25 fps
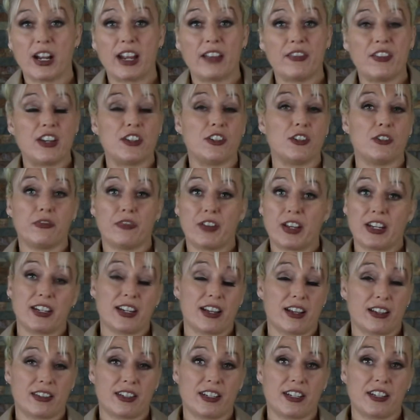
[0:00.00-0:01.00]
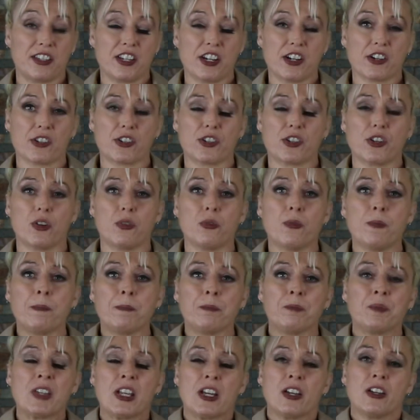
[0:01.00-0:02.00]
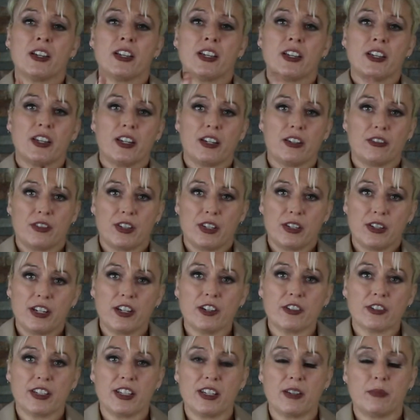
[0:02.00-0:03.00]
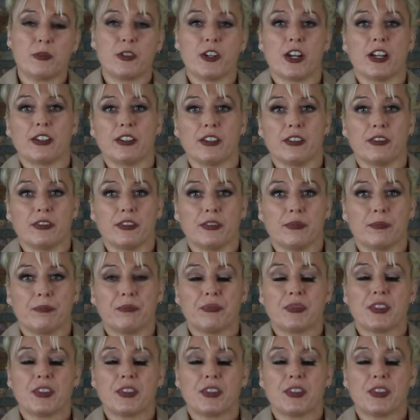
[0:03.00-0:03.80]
and they do fantastic there. So here's the objective.